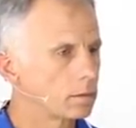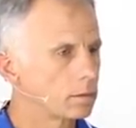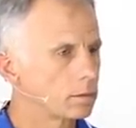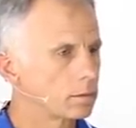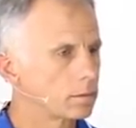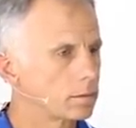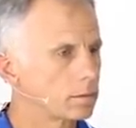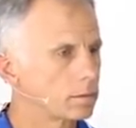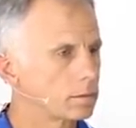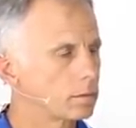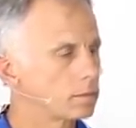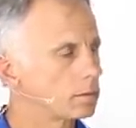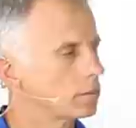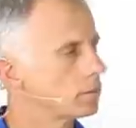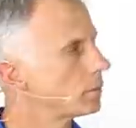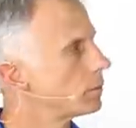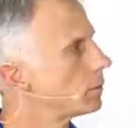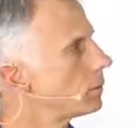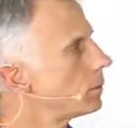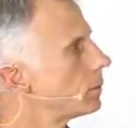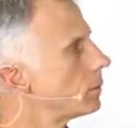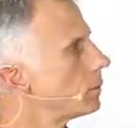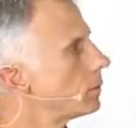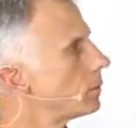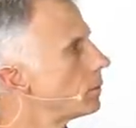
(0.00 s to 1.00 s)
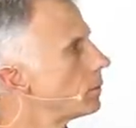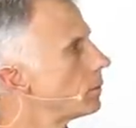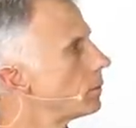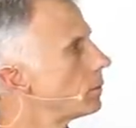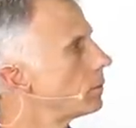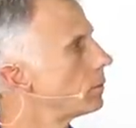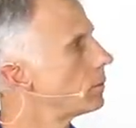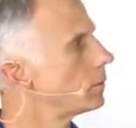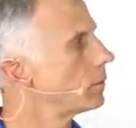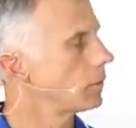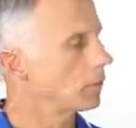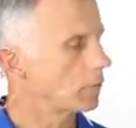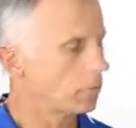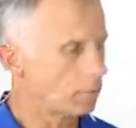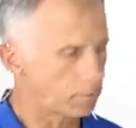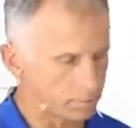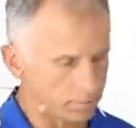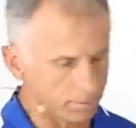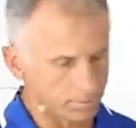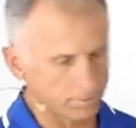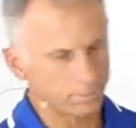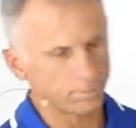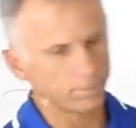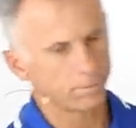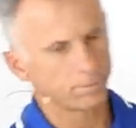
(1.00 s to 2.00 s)

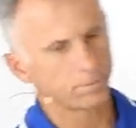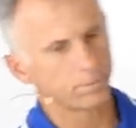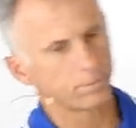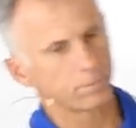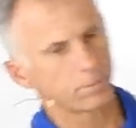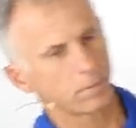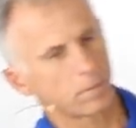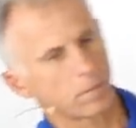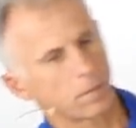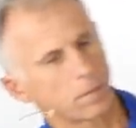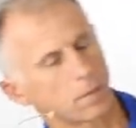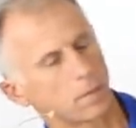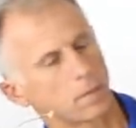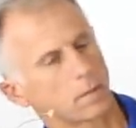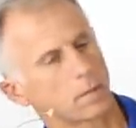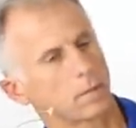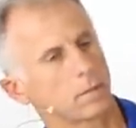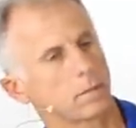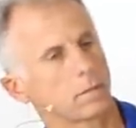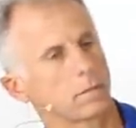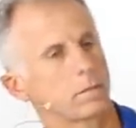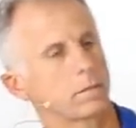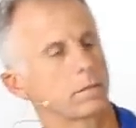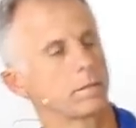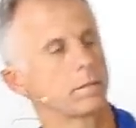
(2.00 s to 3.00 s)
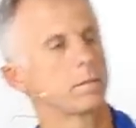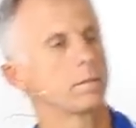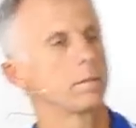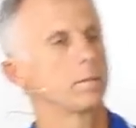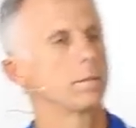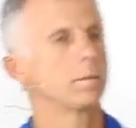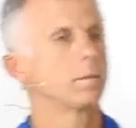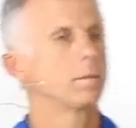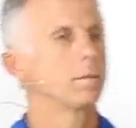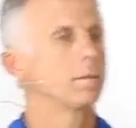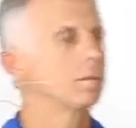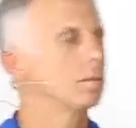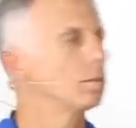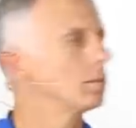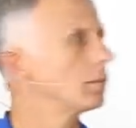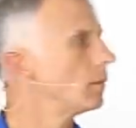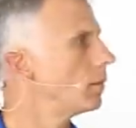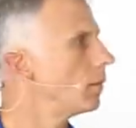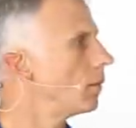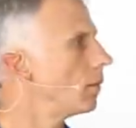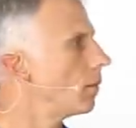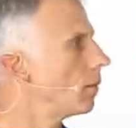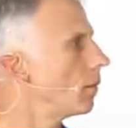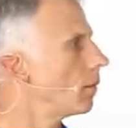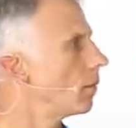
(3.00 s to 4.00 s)

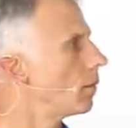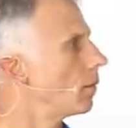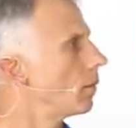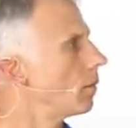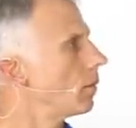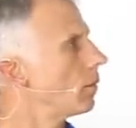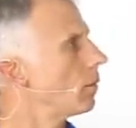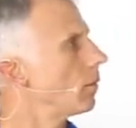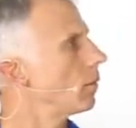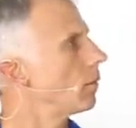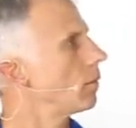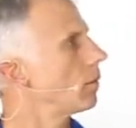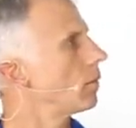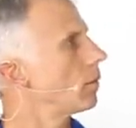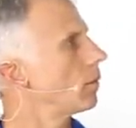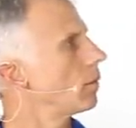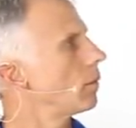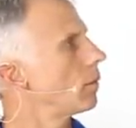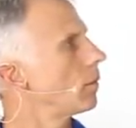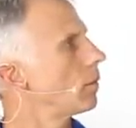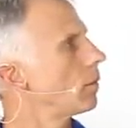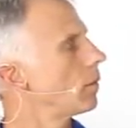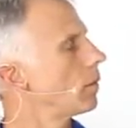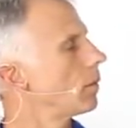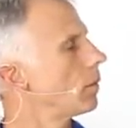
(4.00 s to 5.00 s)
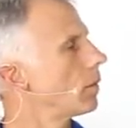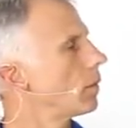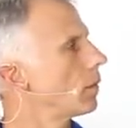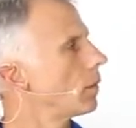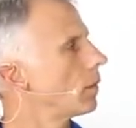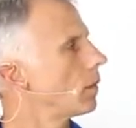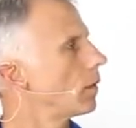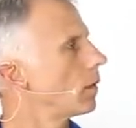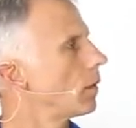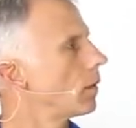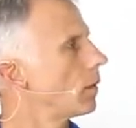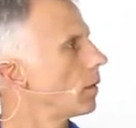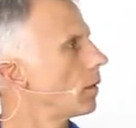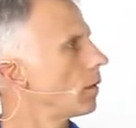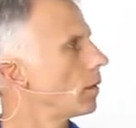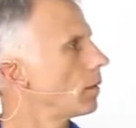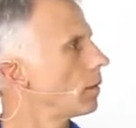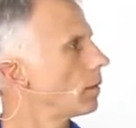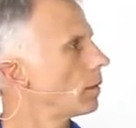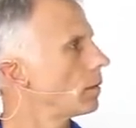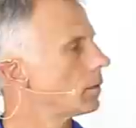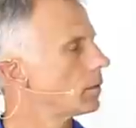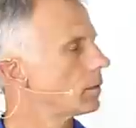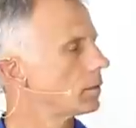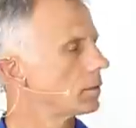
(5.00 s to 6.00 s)

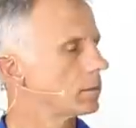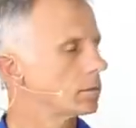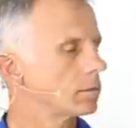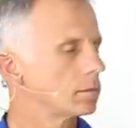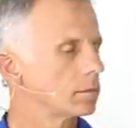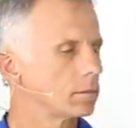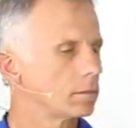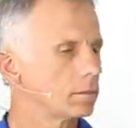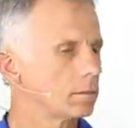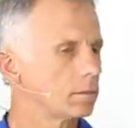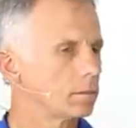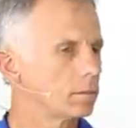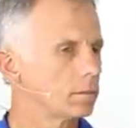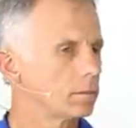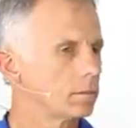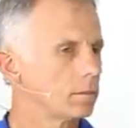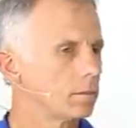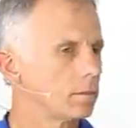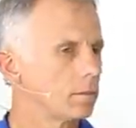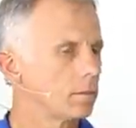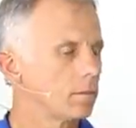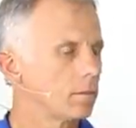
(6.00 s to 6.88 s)
No words are spoken by the person on screen.